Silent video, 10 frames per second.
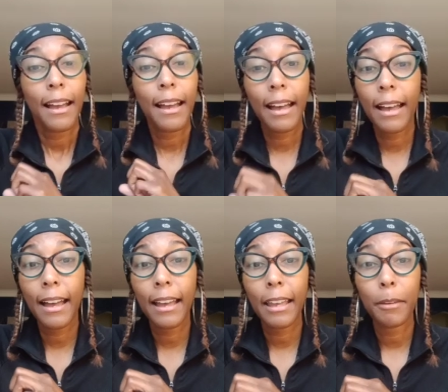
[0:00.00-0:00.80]

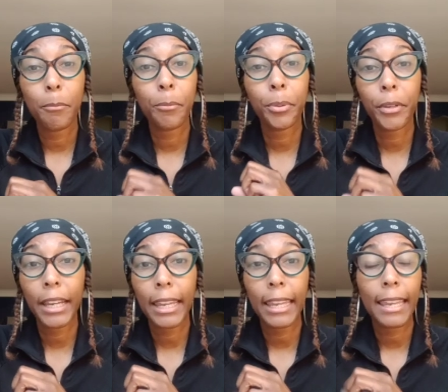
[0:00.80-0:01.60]
I
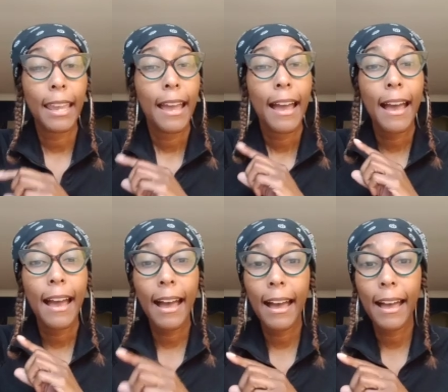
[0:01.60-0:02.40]
pray.
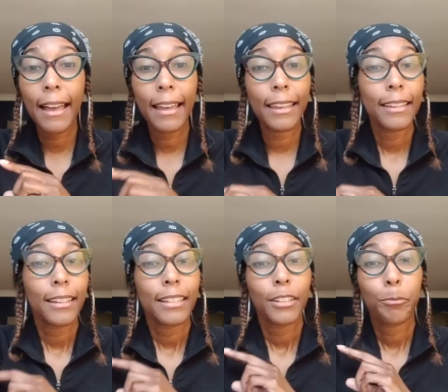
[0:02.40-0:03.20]
I
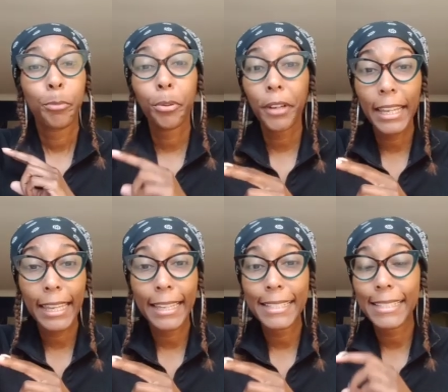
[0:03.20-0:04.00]

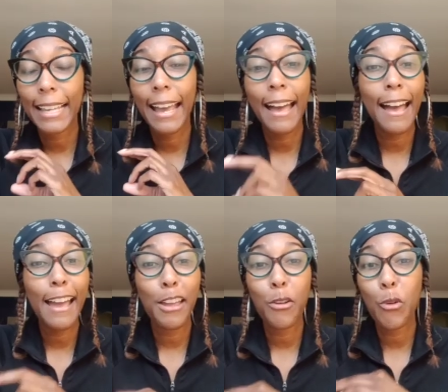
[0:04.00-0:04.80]
praise.
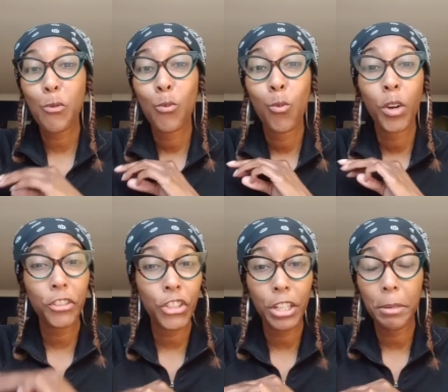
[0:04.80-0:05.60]
I
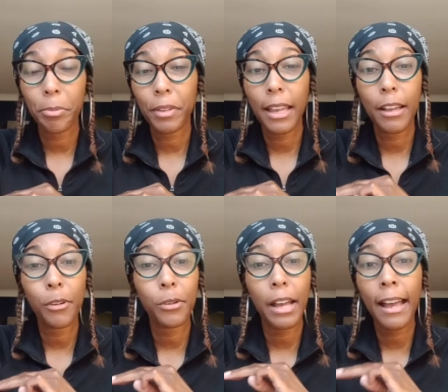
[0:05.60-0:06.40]
worship.
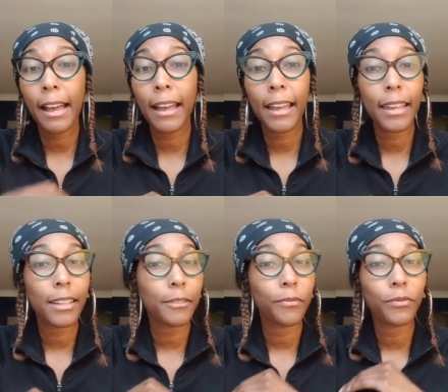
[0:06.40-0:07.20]

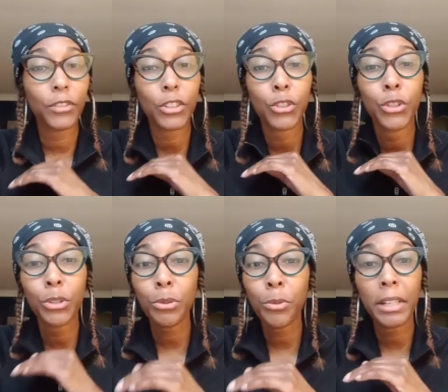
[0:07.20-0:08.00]
I
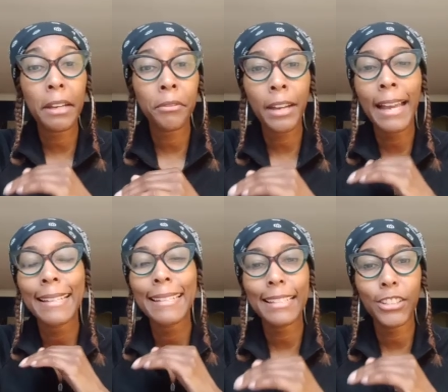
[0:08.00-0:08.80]
do whatever I
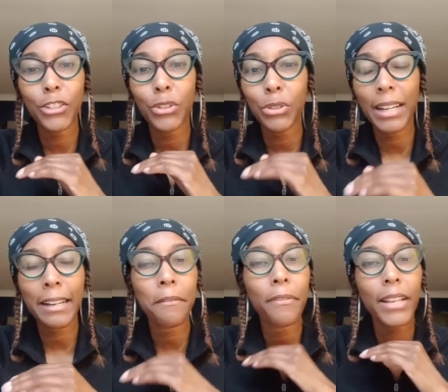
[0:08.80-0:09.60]
need to do. I
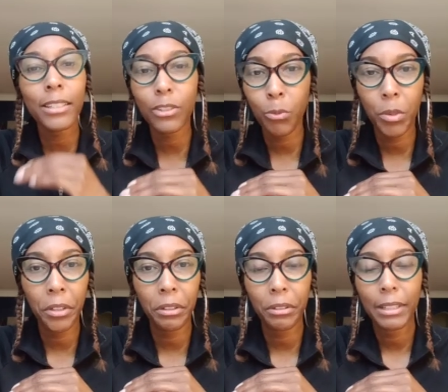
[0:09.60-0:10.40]
confess the
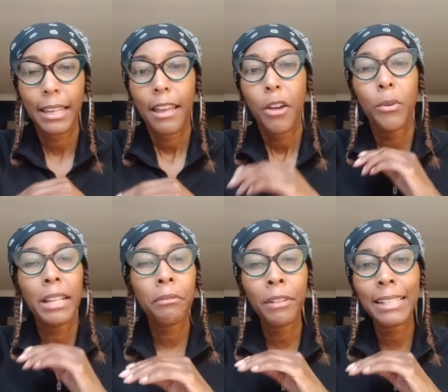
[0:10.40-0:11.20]
word,
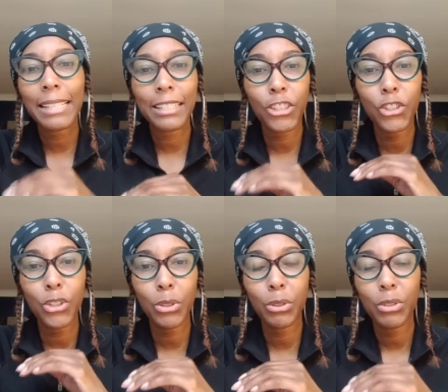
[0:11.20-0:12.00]
whatever I need to
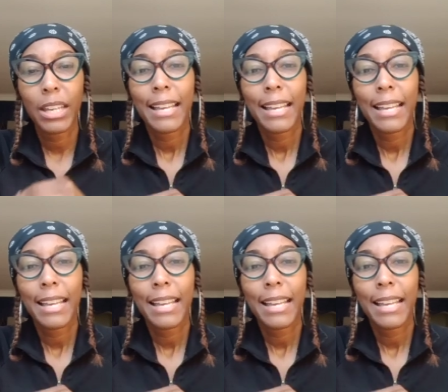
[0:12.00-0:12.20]
do